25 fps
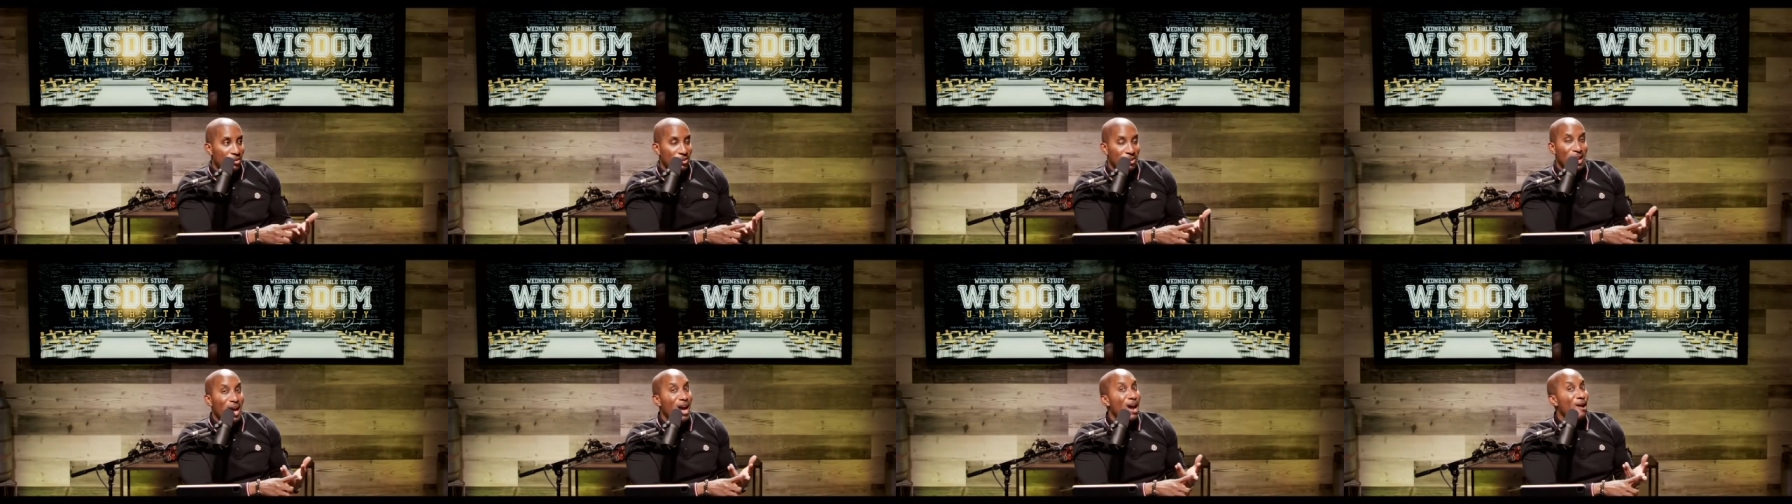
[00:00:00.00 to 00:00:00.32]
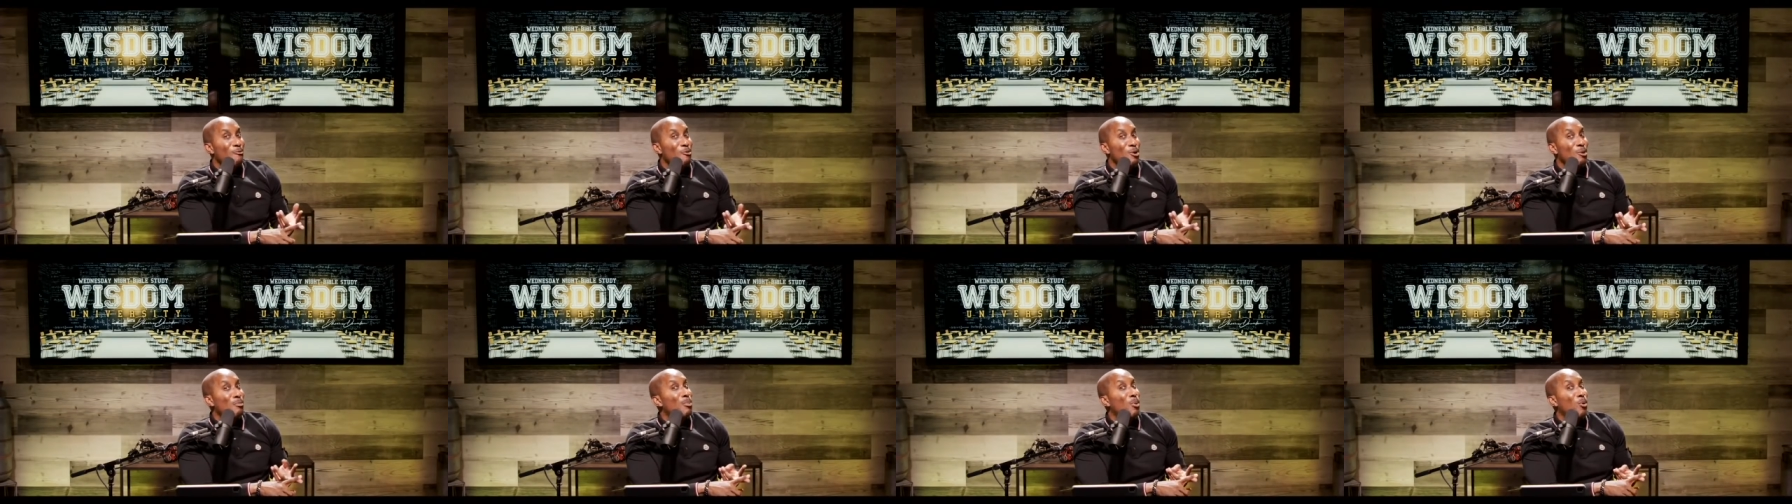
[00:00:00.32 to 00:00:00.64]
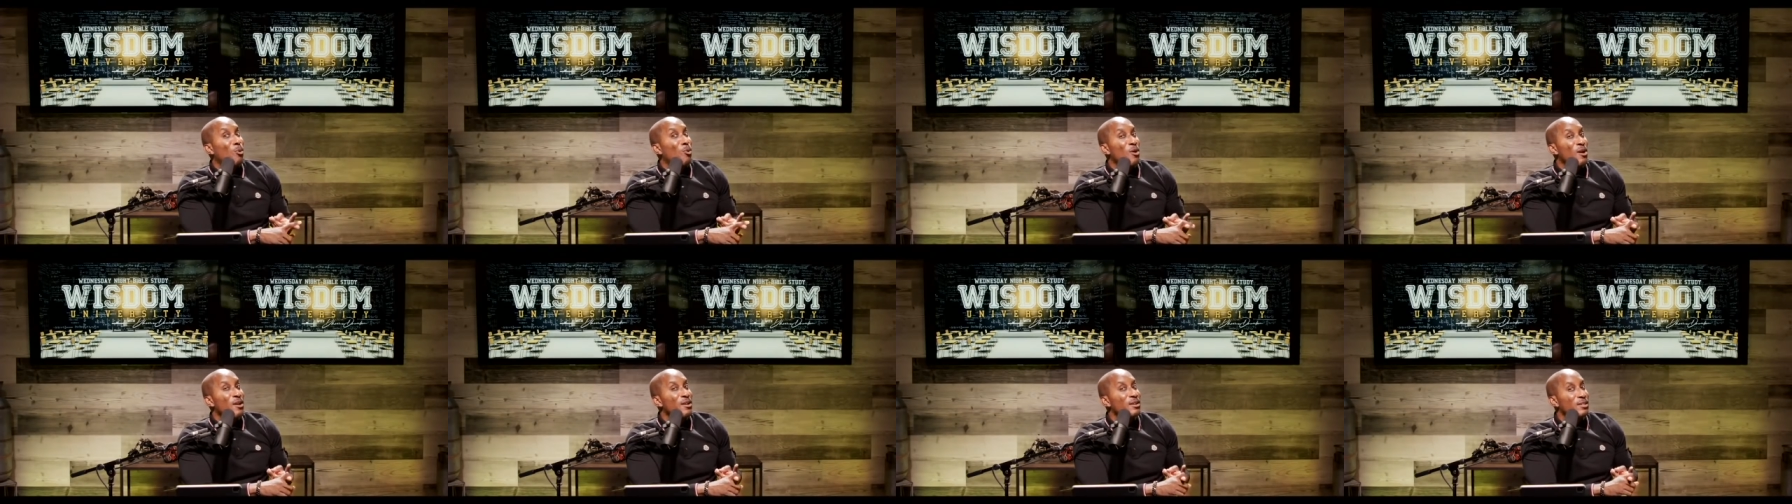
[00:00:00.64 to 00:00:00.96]
not
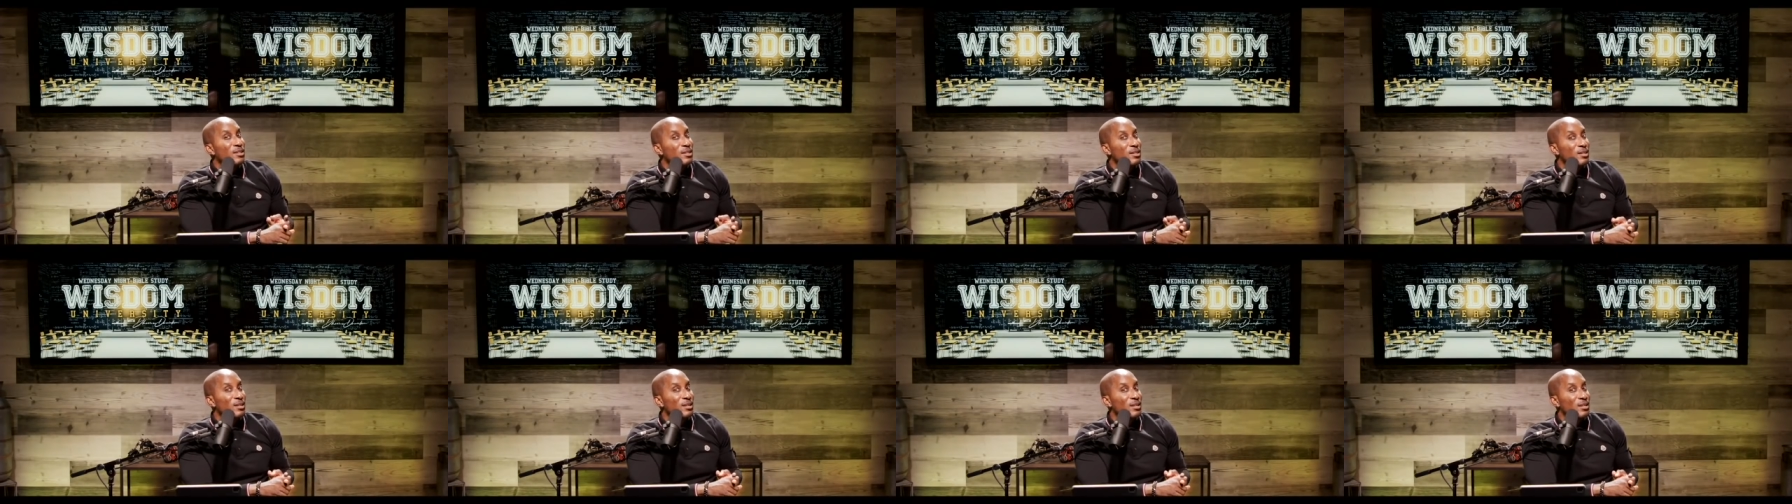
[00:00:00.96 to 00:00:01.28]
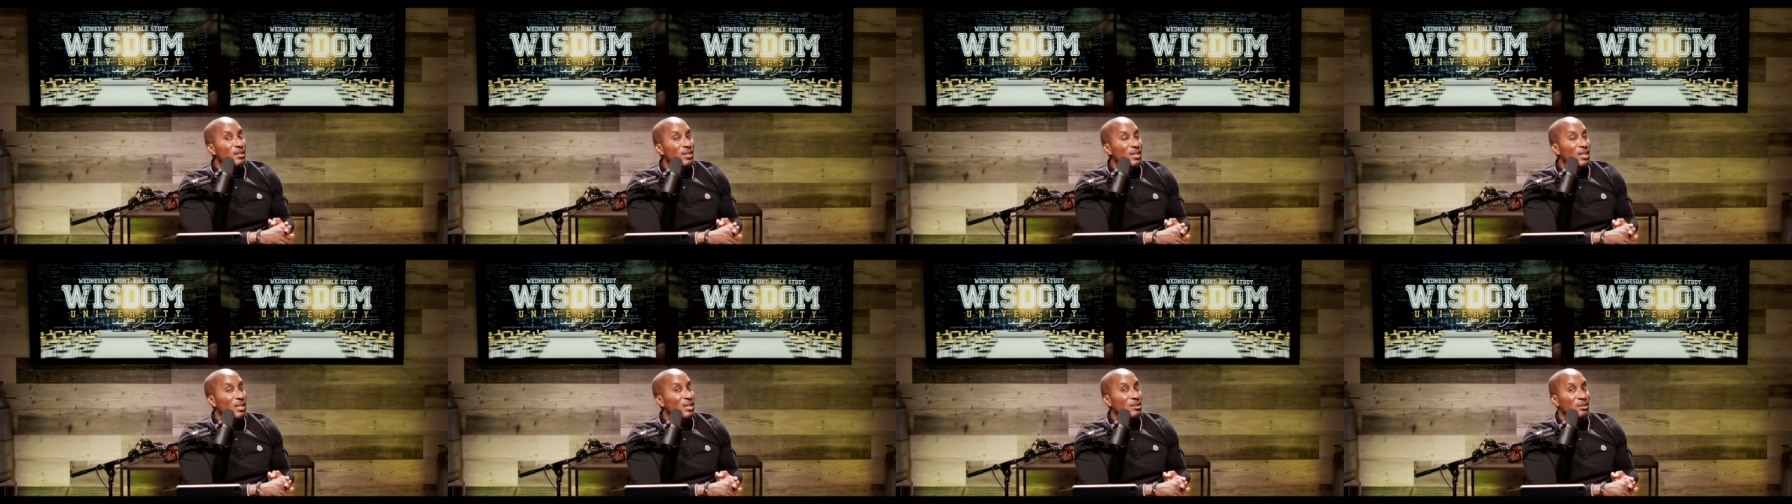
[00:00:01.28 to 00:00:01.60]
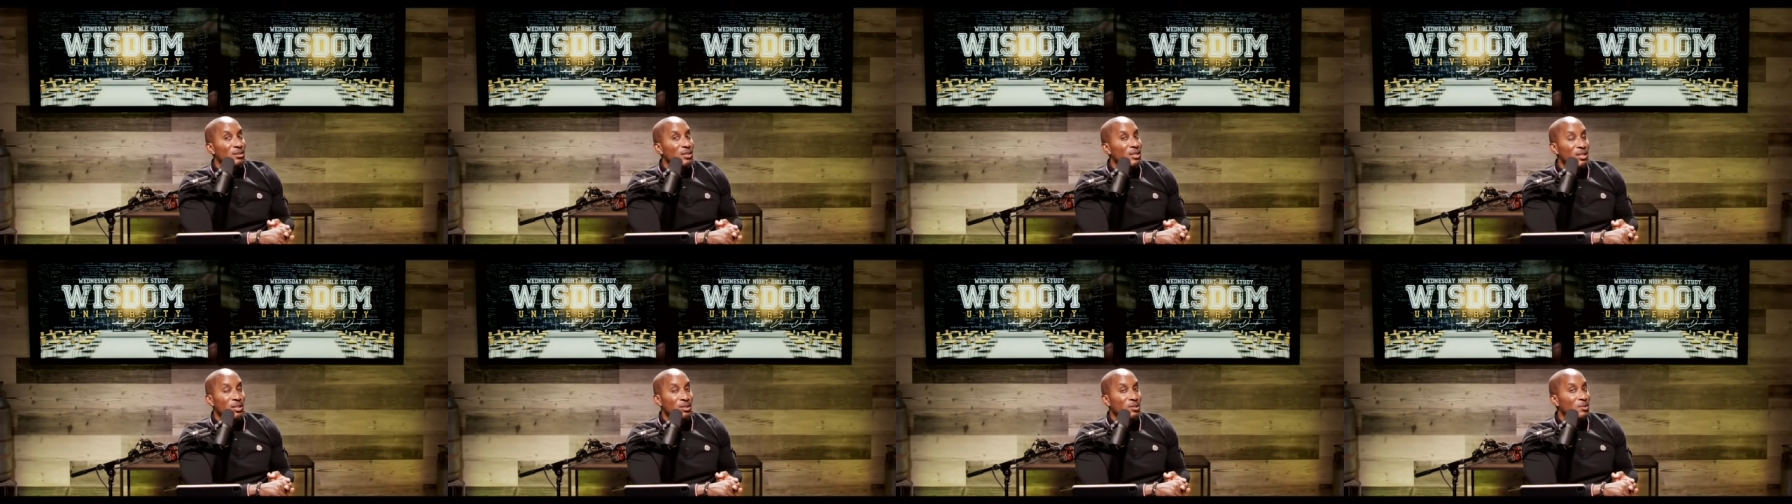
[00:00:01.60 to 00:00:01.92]
report
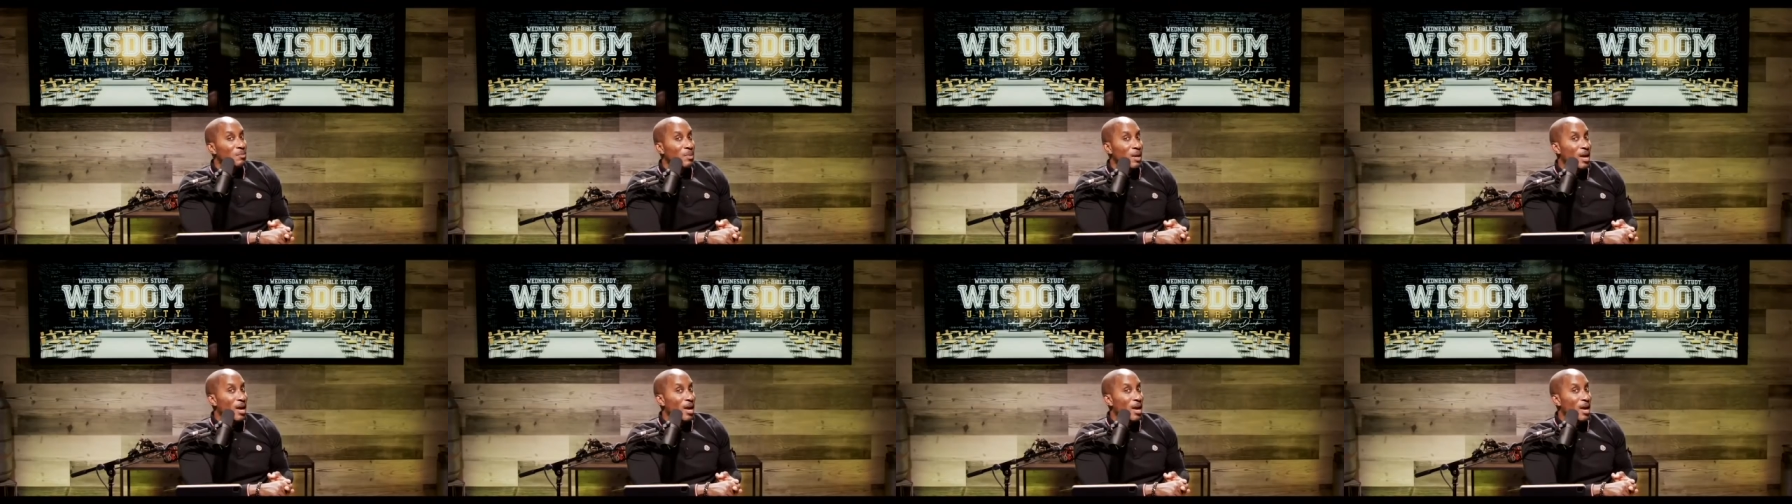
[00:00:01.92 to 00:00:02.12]
illegal